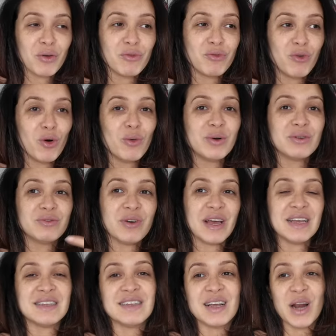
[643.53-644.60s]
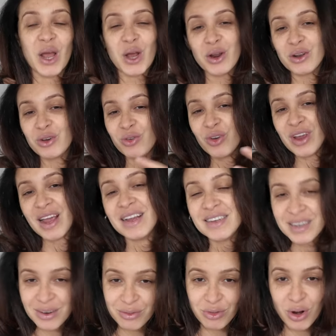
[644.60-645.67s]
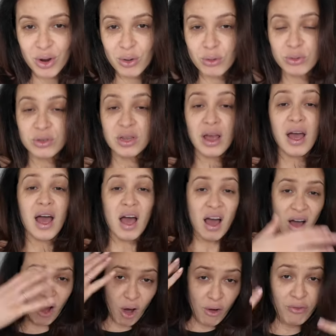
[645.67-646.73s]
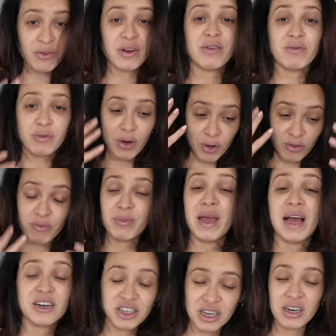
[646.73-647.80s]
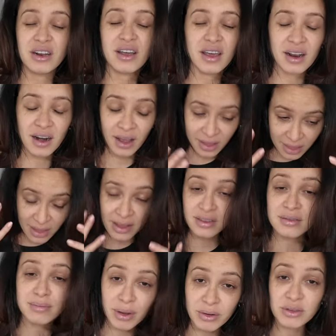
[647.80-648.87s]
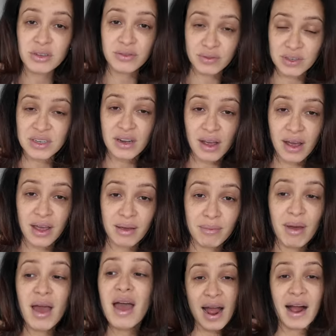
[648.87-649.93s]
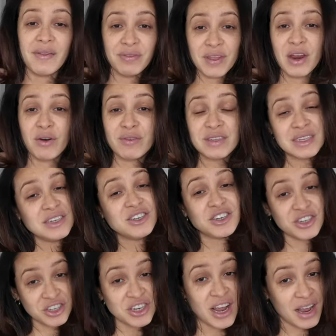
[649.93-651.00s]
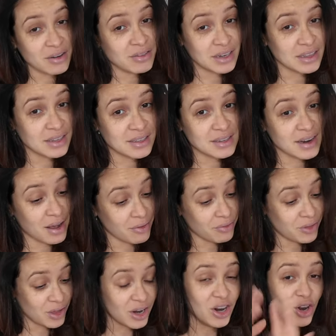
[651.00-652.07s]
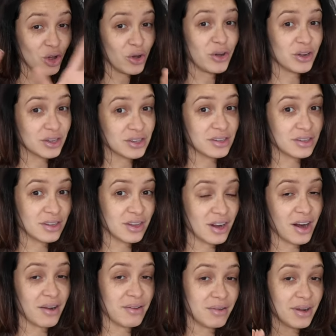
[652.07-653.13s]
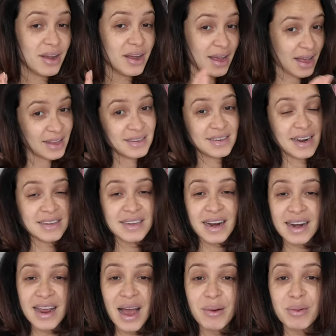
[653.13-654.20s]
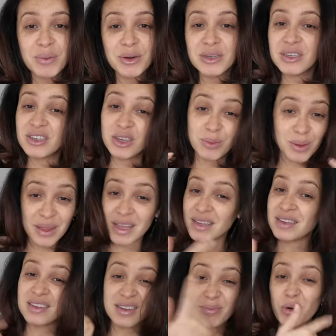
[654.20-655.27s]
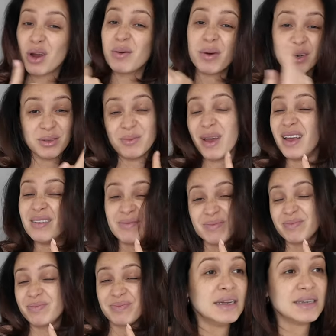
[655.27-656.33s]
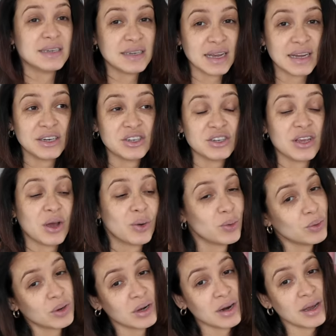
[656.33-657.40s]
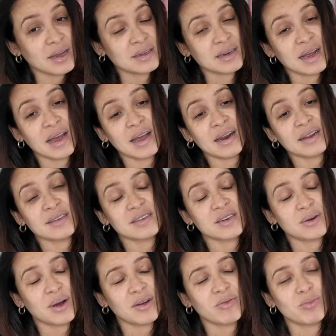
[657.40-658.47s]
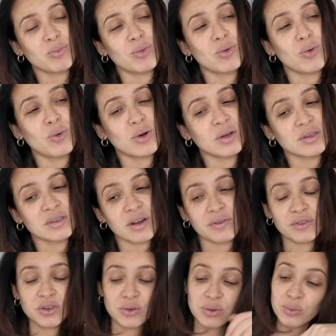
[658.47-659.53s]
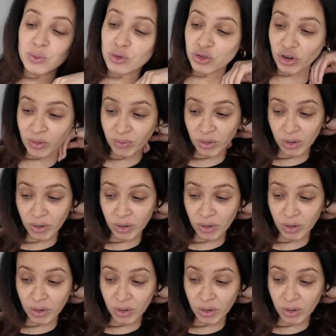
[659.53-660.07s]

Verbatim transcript: forward-facing, like kind of creative roles often involve me actually looking like this most of the time. And then obviously just sharing the stuff that looks, you know, aesthetically how we want it to, but this is pretty much me. Today, just get organised and still have more stuff to do in the wardrobe